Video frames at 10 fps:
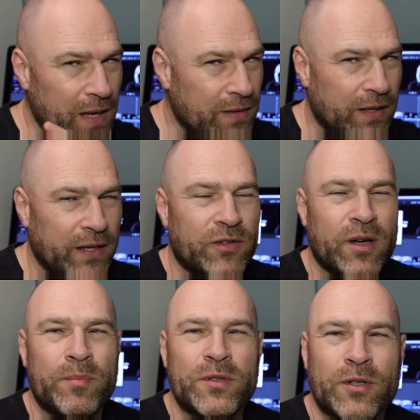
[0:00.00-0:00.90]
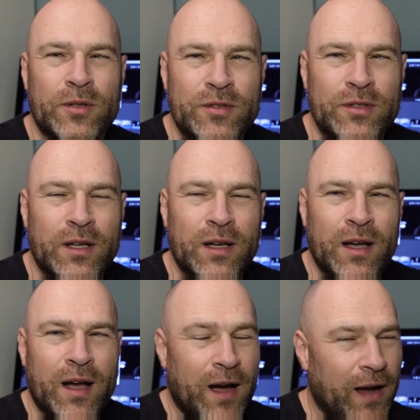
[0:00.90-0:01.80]
In the later episodes,
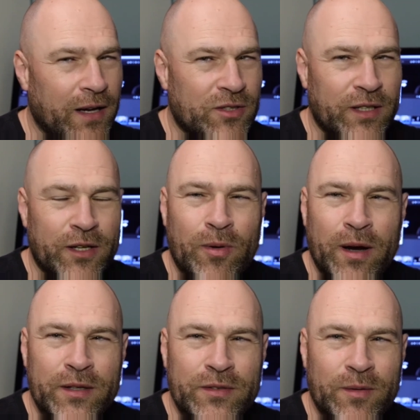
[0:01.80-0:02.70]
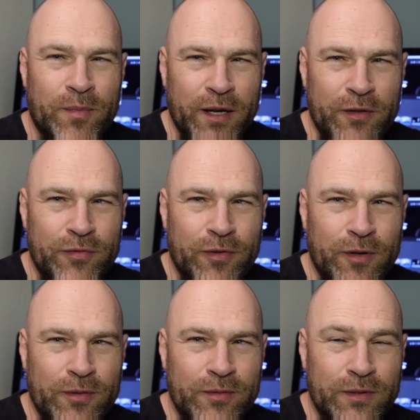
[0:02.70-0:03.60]
I actually acquired a
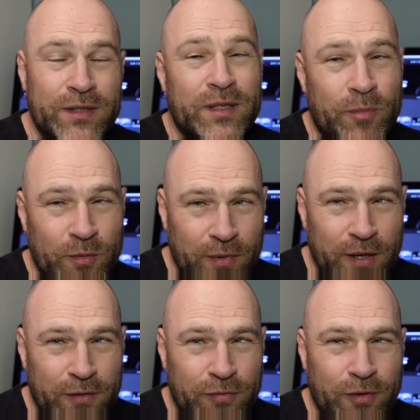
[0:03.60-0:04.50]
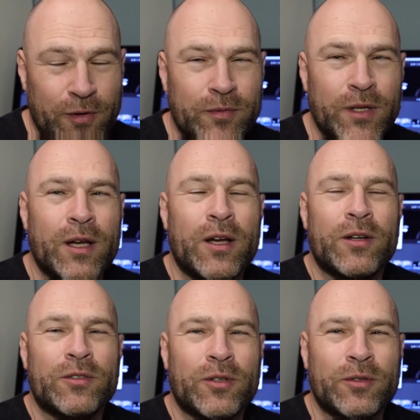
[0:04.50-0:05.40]
microphone, a separate microphone,
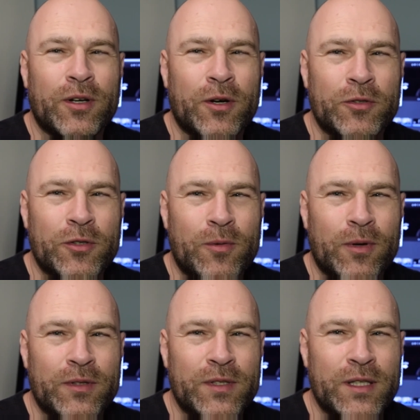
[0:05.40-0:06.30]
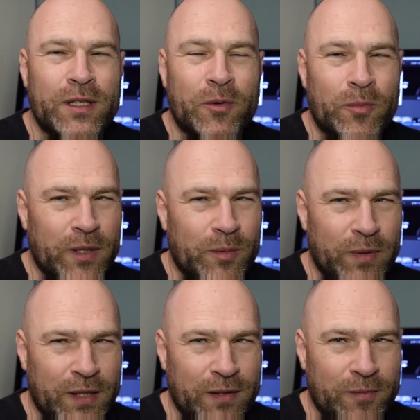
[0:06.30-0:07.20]
so the audio quality will
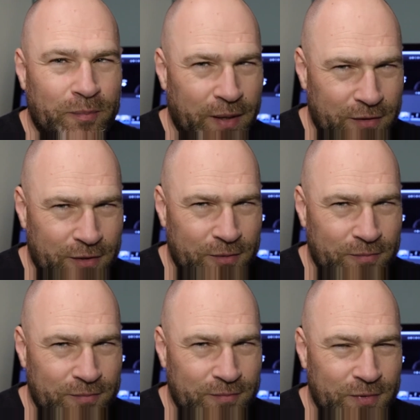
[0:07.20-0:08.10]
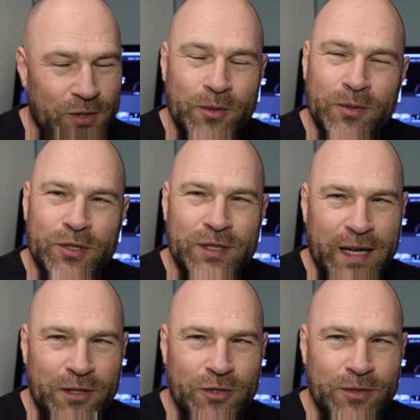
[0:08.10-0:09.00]
be better. So
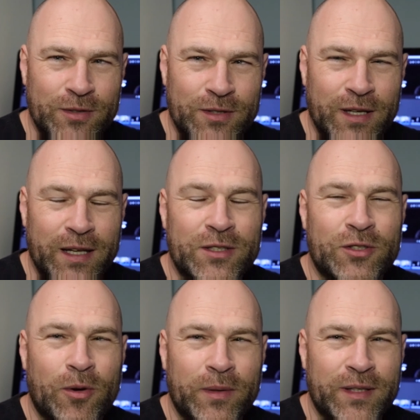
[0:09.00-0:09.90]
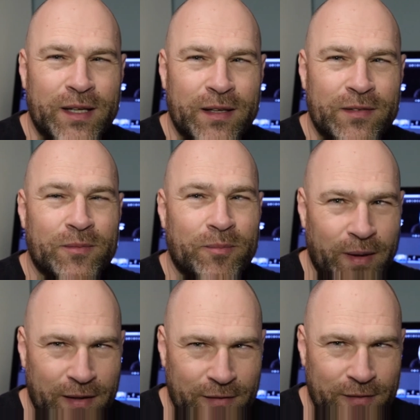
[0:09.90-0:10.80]
stay tuned, it is going to get
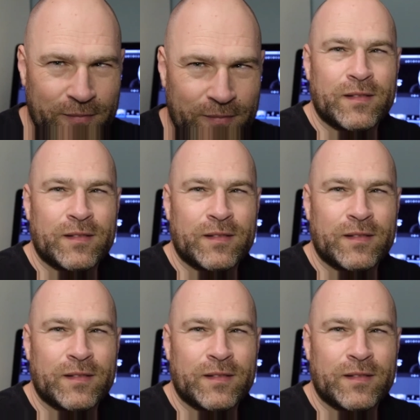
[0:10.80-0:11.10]
better.